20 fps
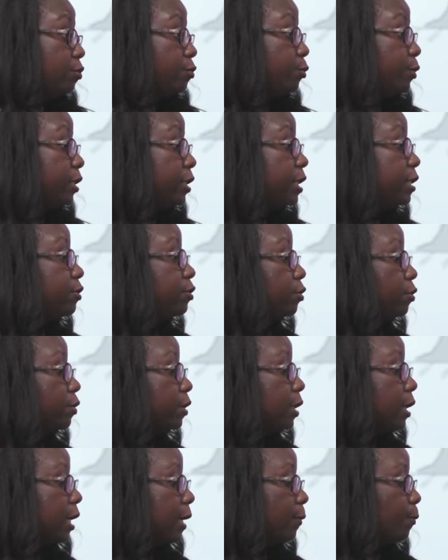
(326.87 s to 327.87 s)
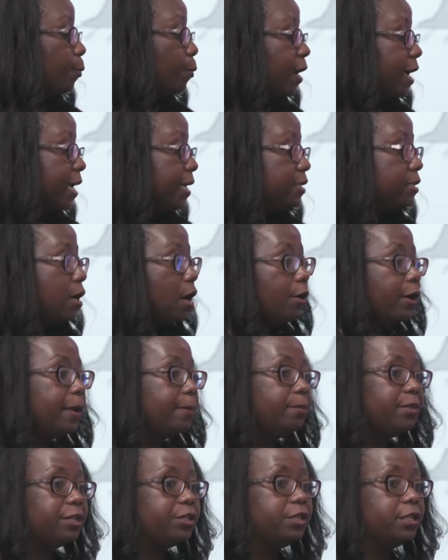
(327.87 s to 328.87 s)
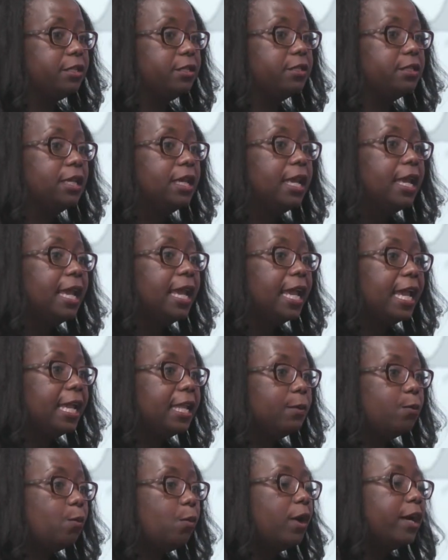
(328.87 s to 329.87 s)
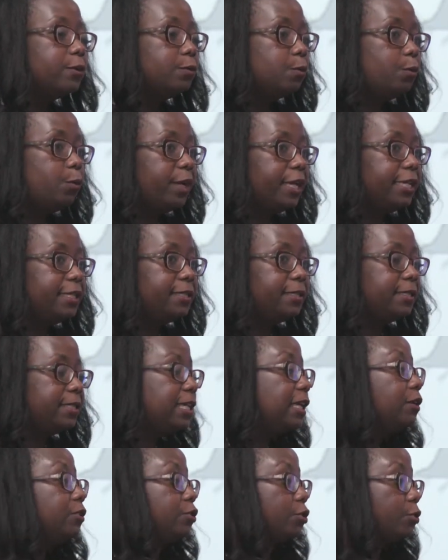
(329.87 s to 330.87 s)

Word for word: We need to raise our ambitions in what we seek